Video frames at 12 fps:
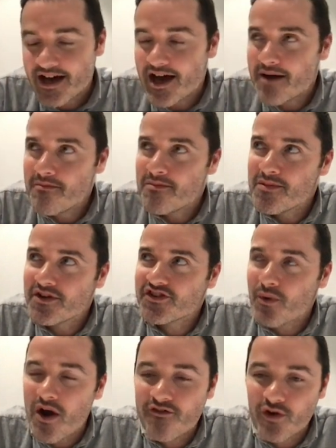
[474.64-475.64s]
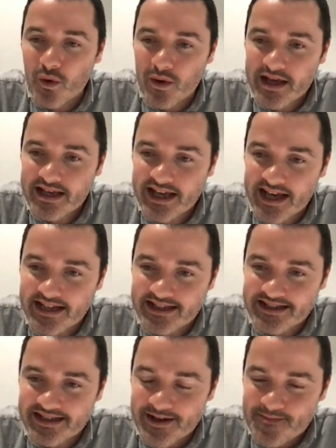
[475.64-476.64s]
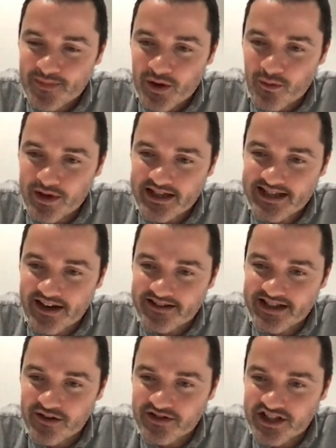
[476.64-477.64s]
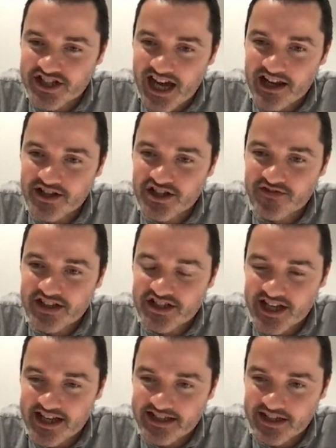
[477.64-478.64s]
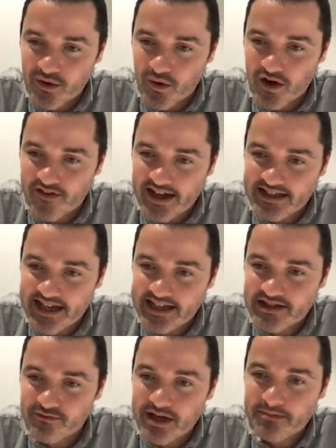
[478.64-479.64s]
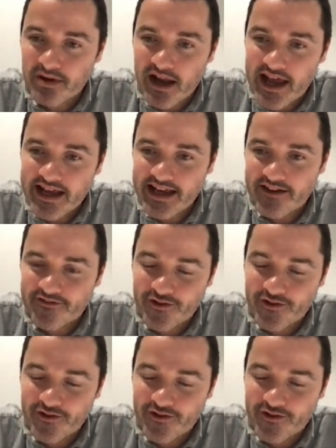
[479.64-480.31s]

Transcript: Um, so over a weekend, we set ourselves the challenge of ingesting all of that data, replaying it